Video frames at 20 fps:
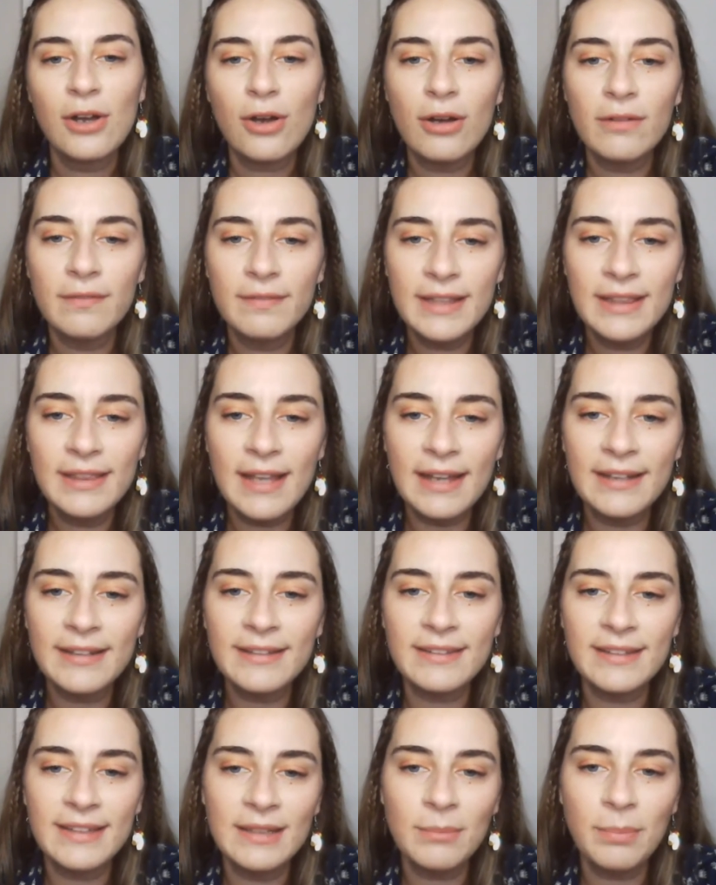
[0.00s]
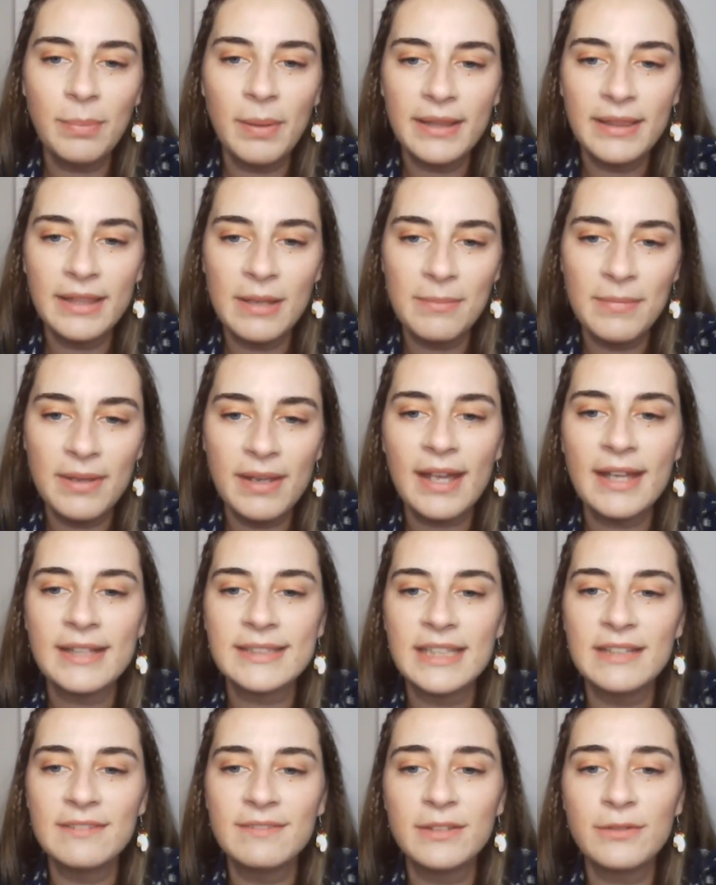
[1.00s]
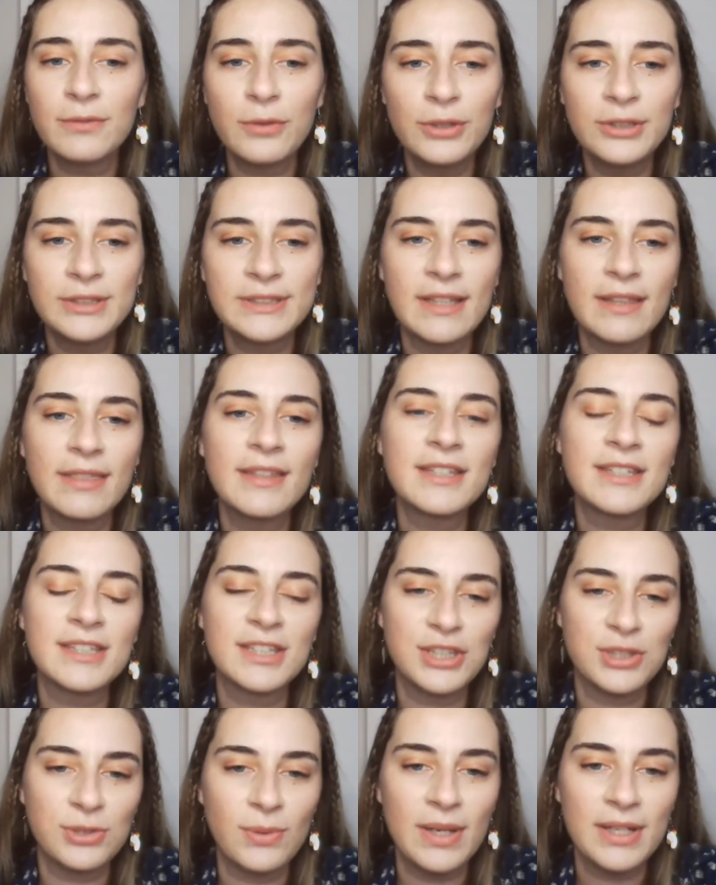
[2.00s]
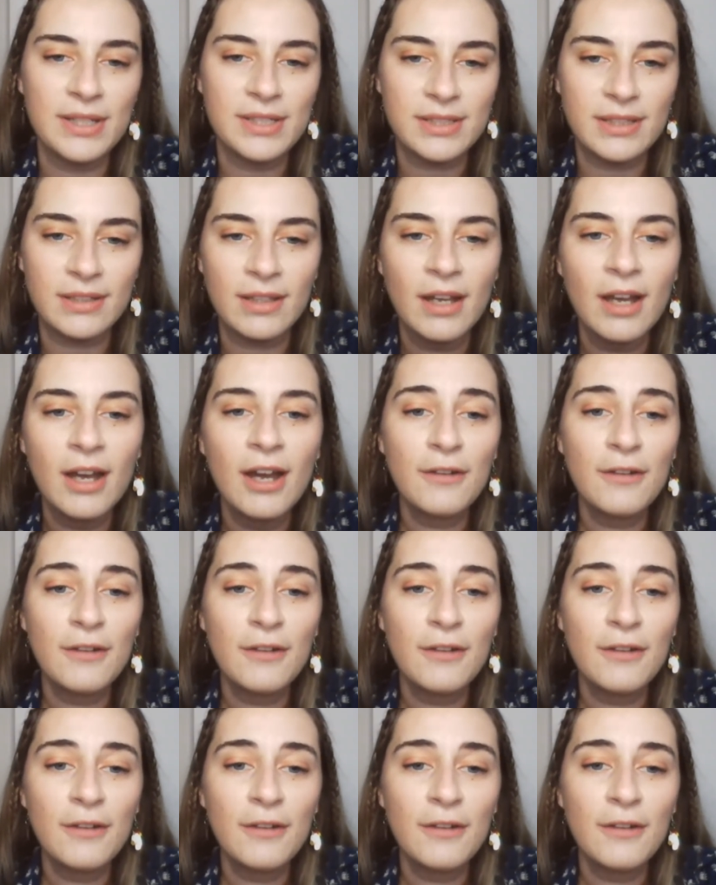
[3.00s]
COVID-19 pandemic has even worsened the situation.